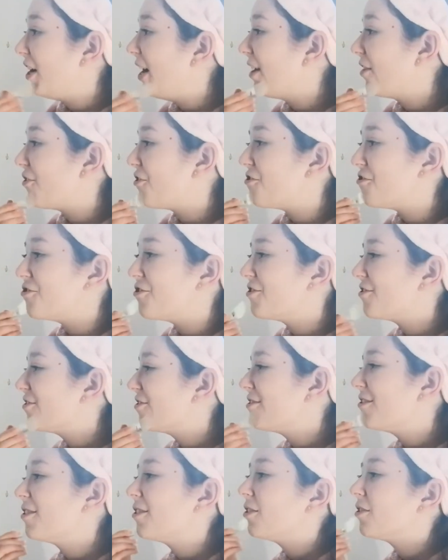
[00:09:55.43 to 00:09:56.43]
really cold
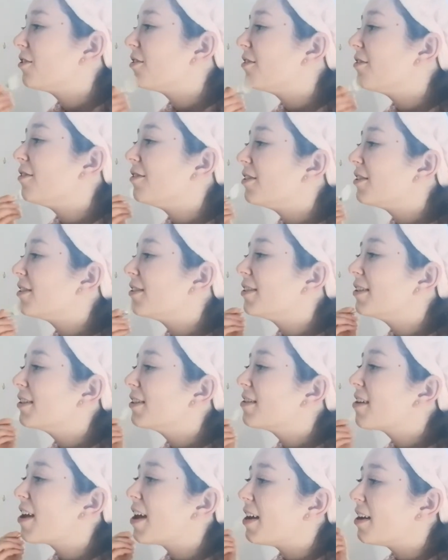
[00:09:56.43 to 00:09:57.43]
on the
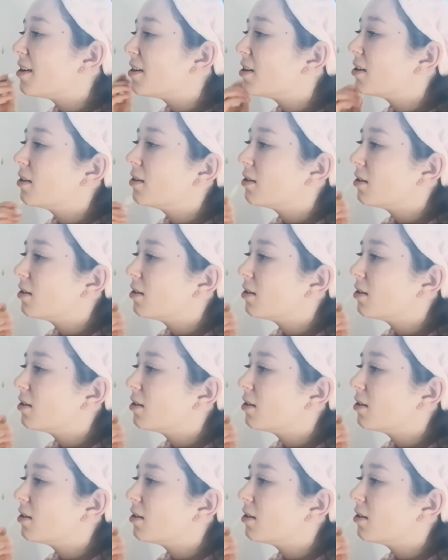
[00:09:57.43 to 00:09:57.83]
skin.